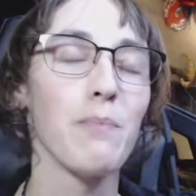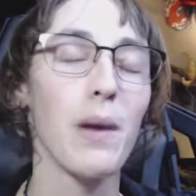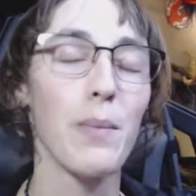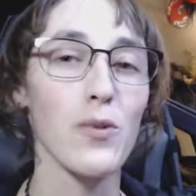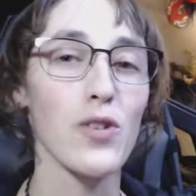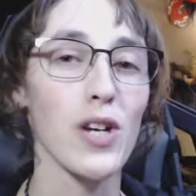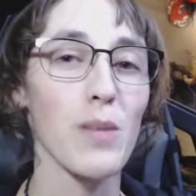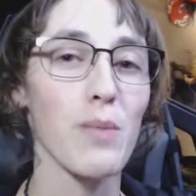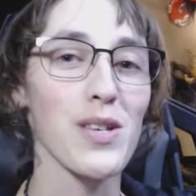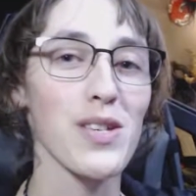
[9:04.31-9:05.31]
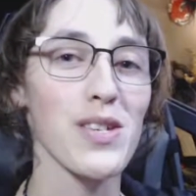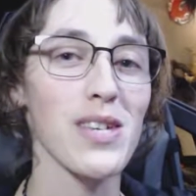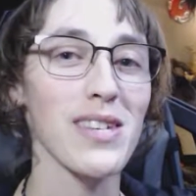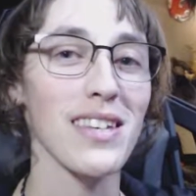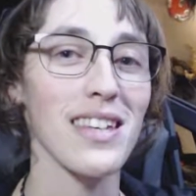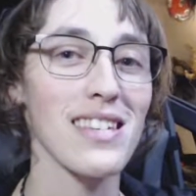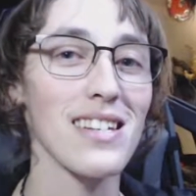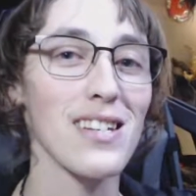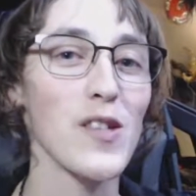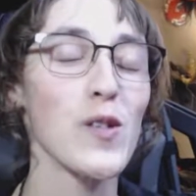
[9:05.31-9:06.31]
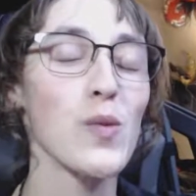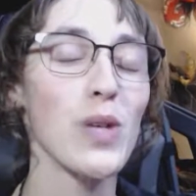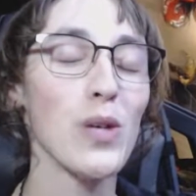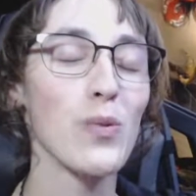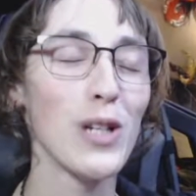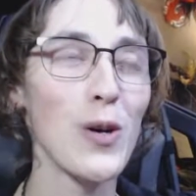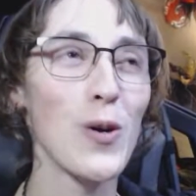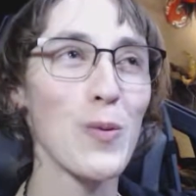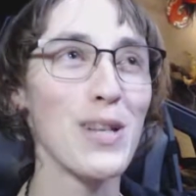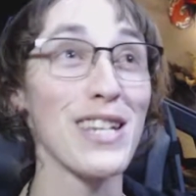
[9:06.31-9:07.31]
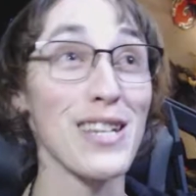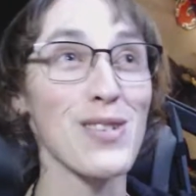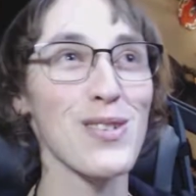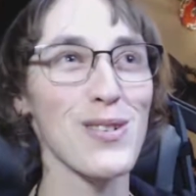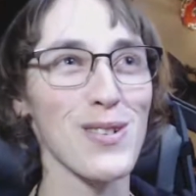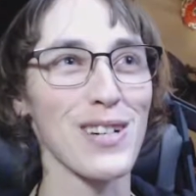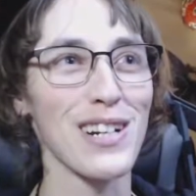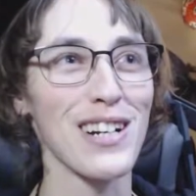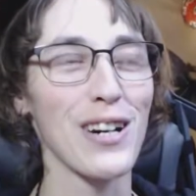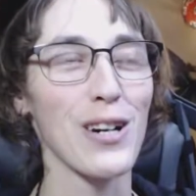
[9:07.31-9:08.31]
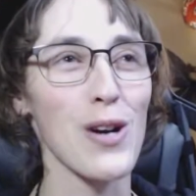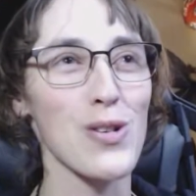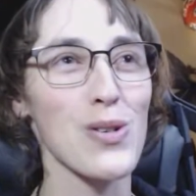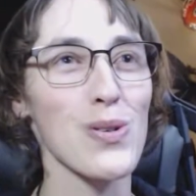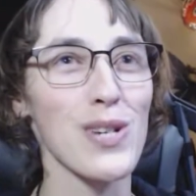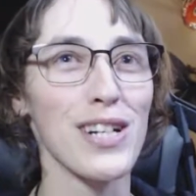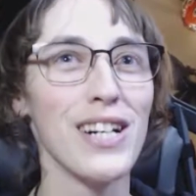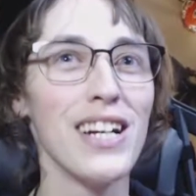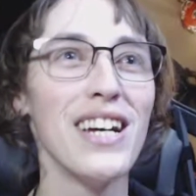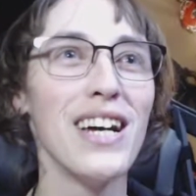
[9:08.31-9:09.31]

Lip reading: My brain was trying to process how to say that sentence. We reopened a store, or our store,